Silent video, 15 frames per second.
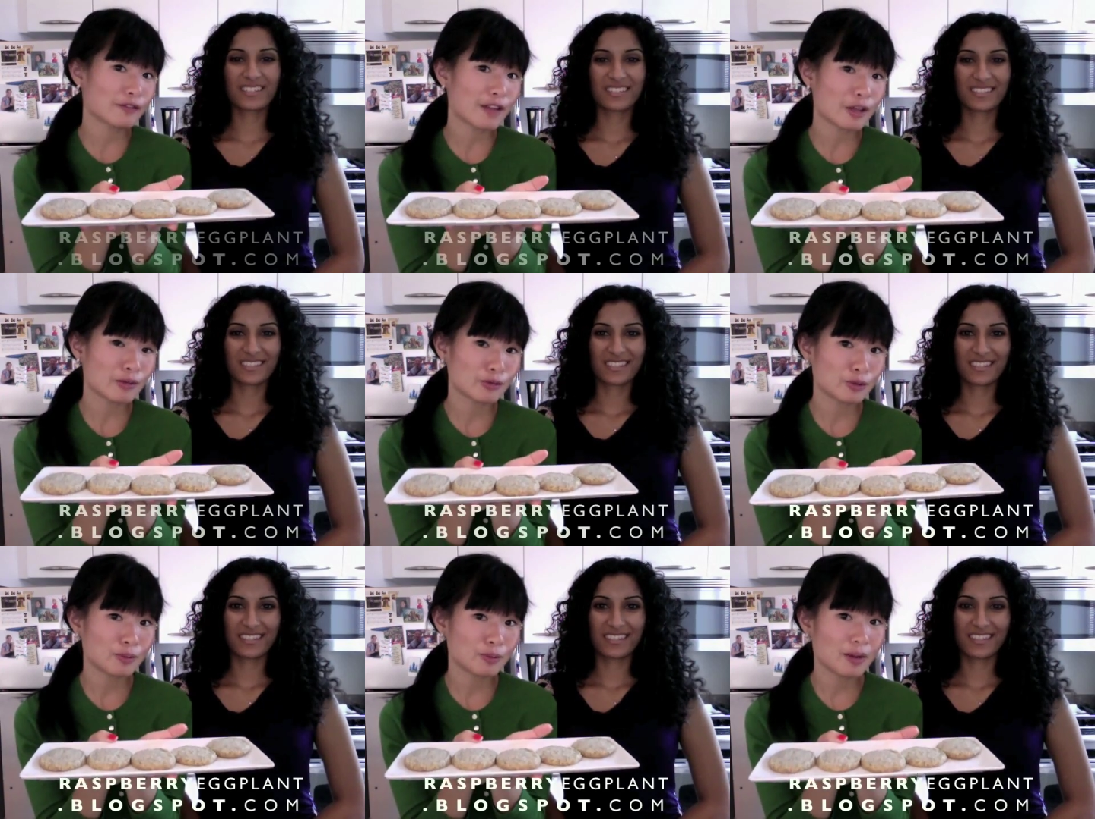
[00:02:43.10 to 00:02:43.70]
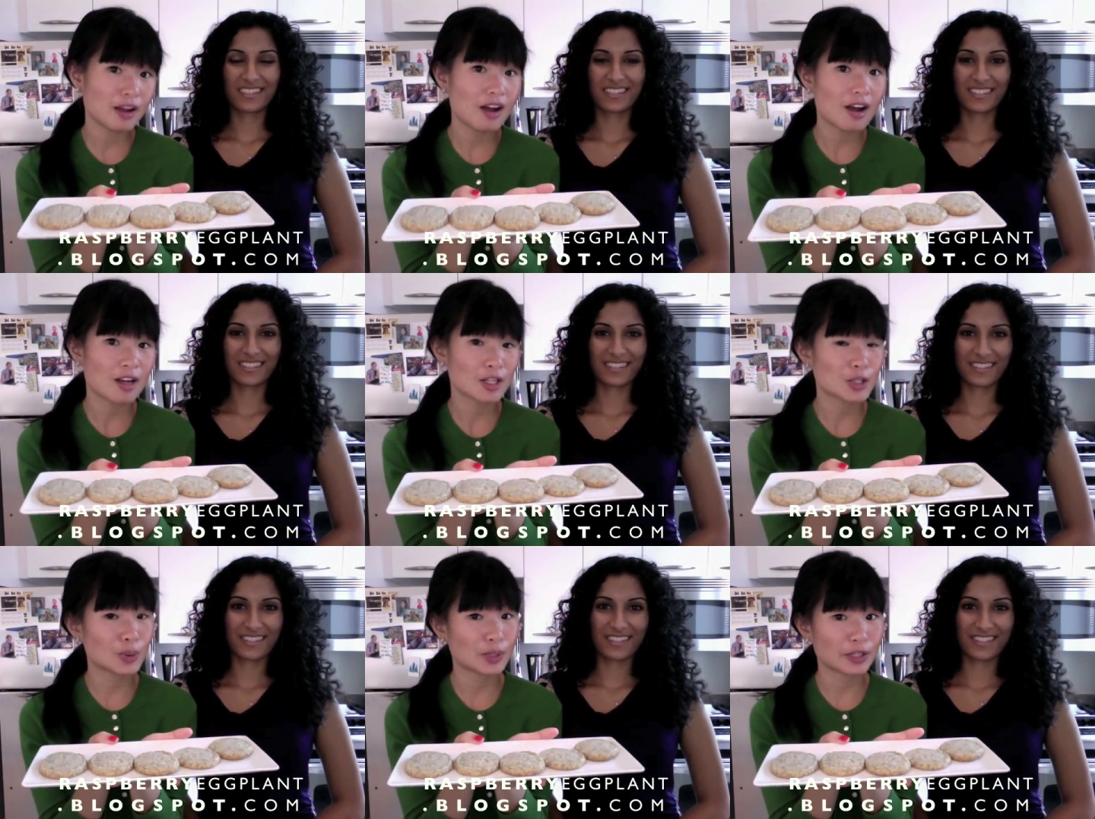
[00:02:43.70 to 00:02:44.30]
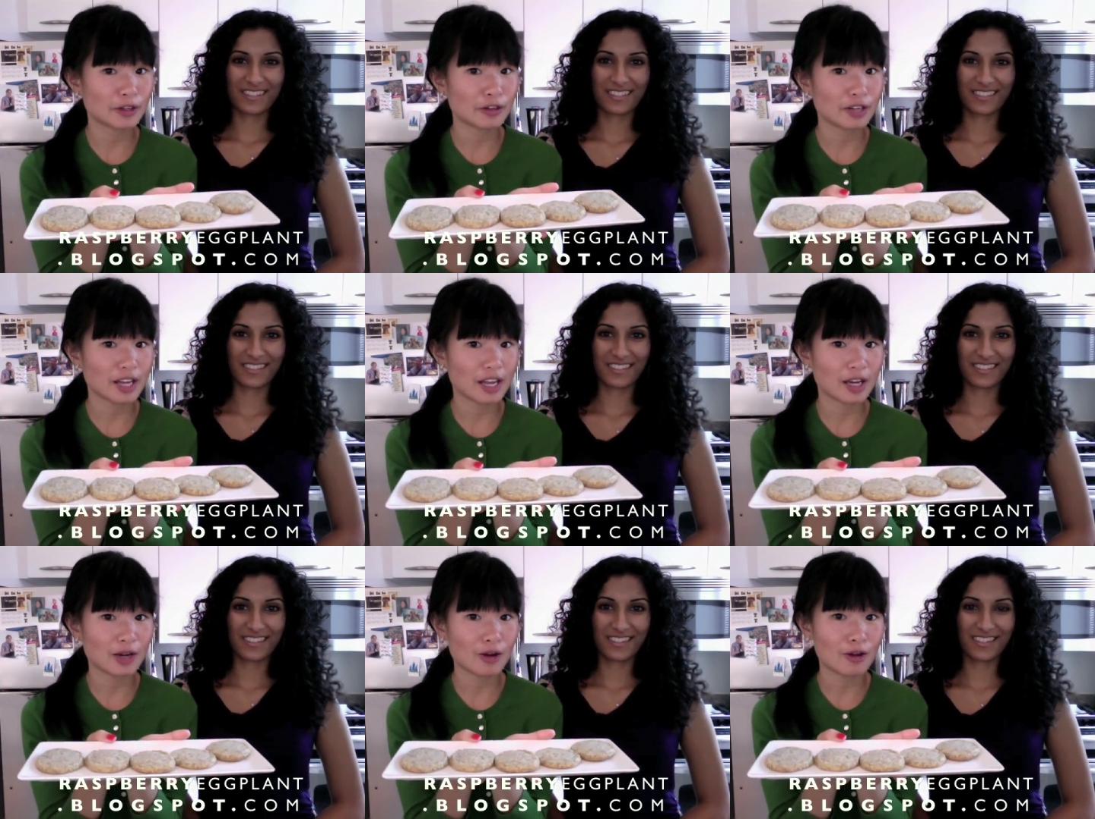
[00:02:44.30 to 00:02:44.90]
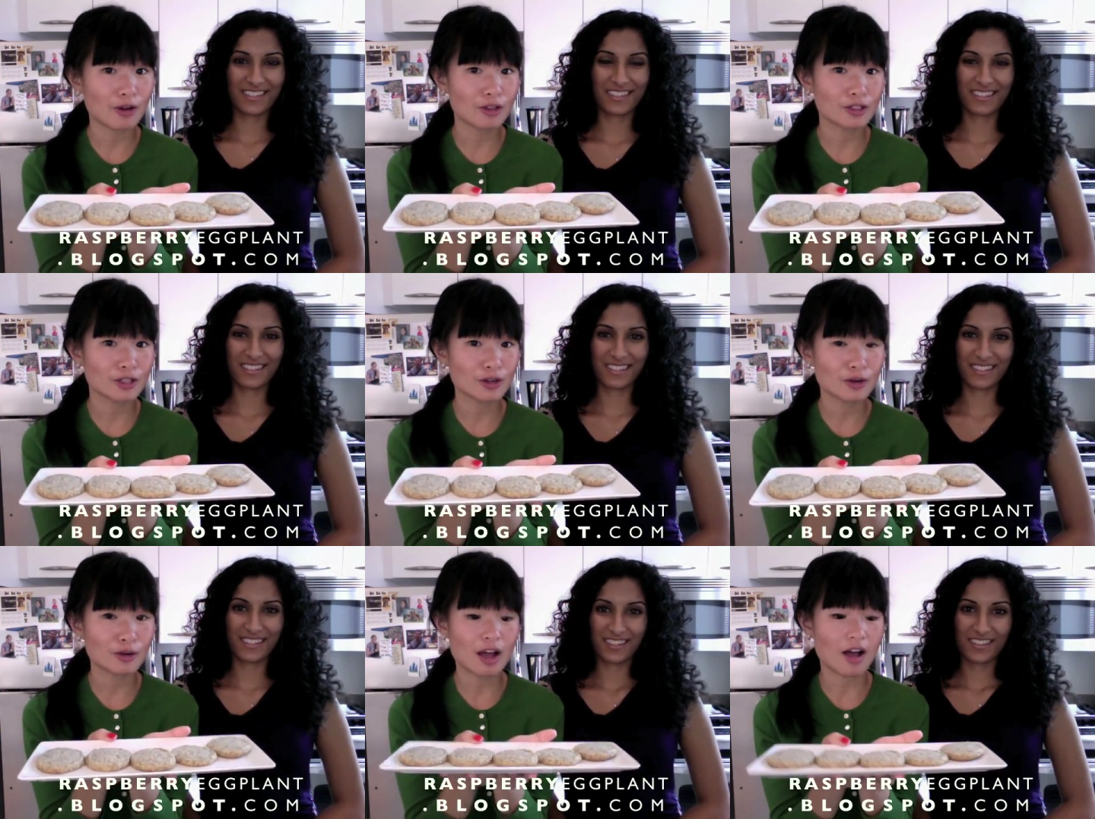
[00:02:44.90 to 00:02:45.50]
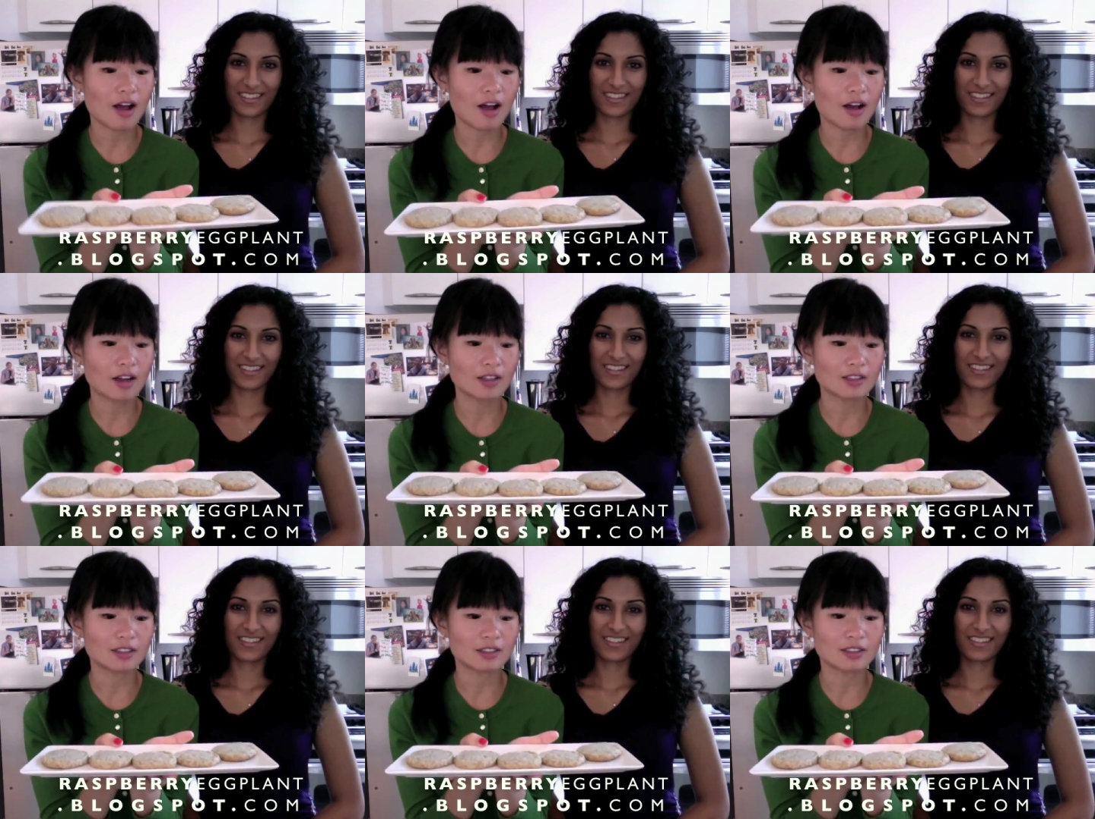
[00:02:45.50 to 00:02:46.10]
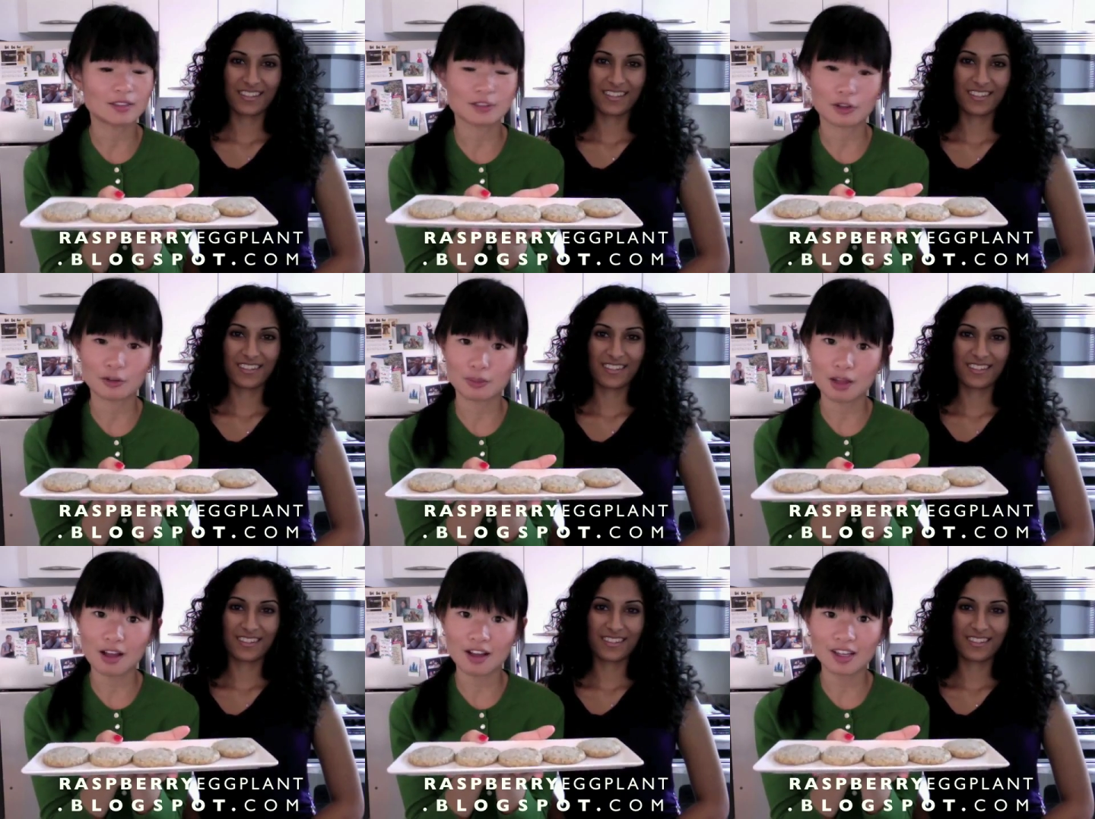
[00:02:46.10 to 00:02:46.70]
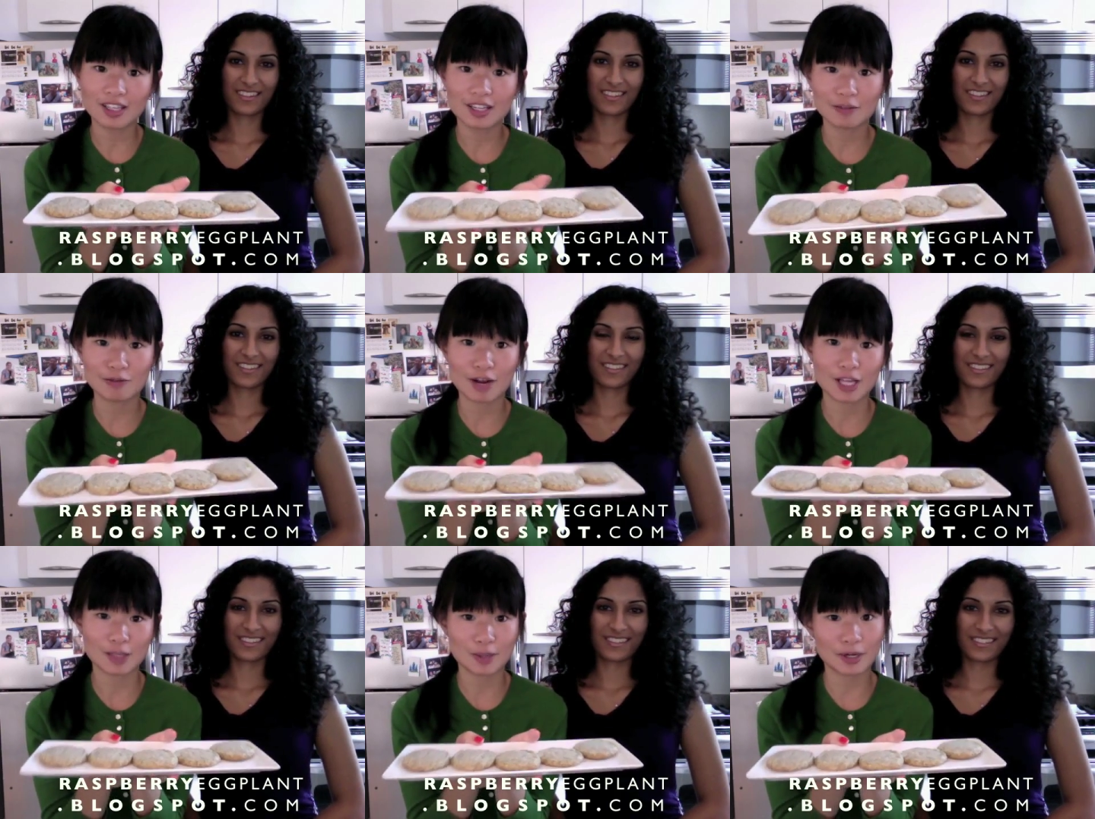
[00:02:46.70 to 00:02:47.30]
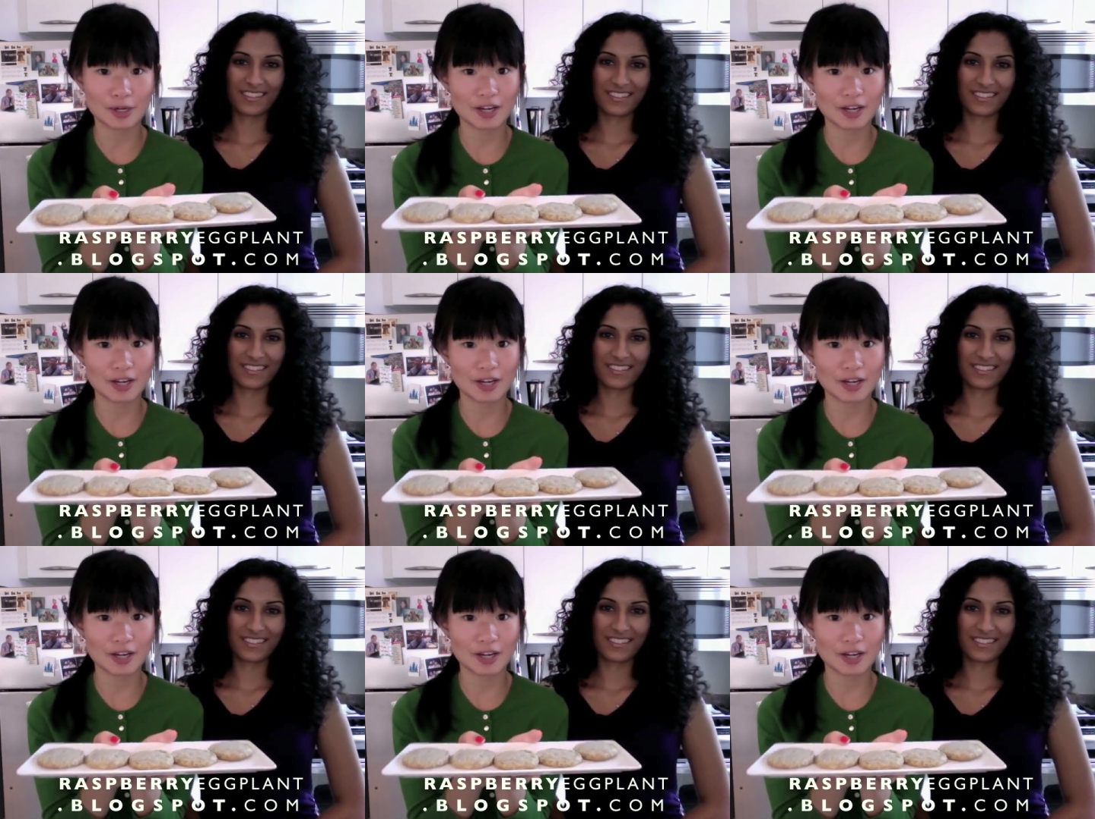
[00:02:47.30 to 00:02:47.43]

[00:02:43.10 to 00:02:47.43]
Speaker 1: Follow Roopa on Twitter and also on her blog, Raspberry